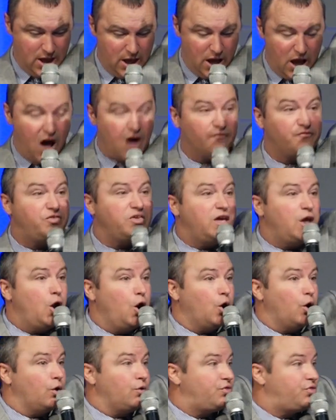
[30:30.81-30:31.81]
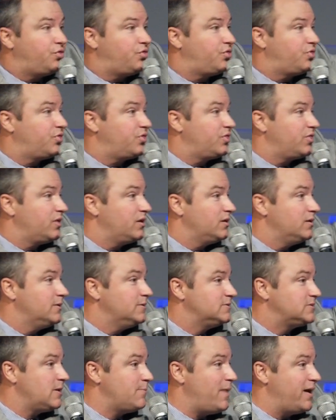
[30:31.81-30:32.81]
of the earth.
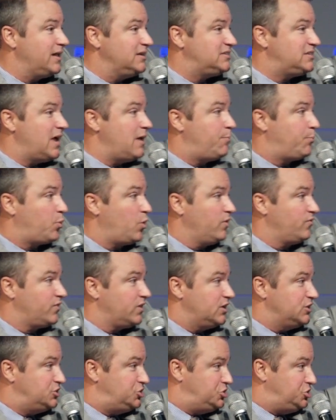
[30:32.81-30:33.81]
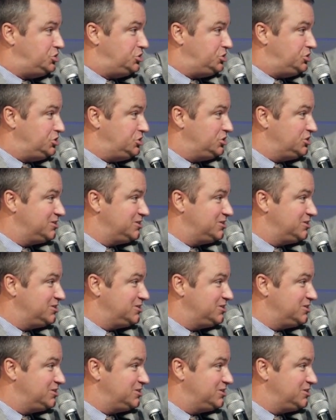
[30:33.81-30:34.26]
Somebody say, privilege.